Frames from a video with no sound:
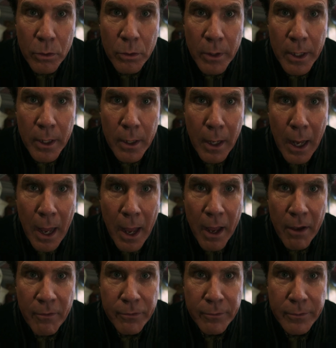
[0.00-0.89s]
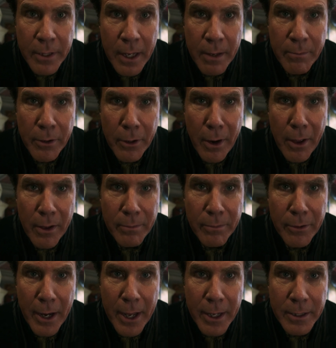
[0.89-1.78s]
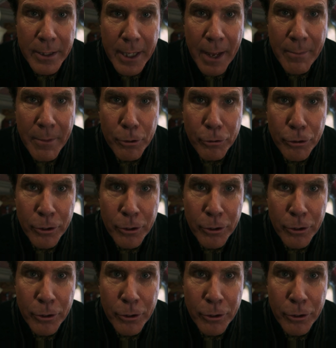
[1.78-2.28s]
out and retain no information for minutes at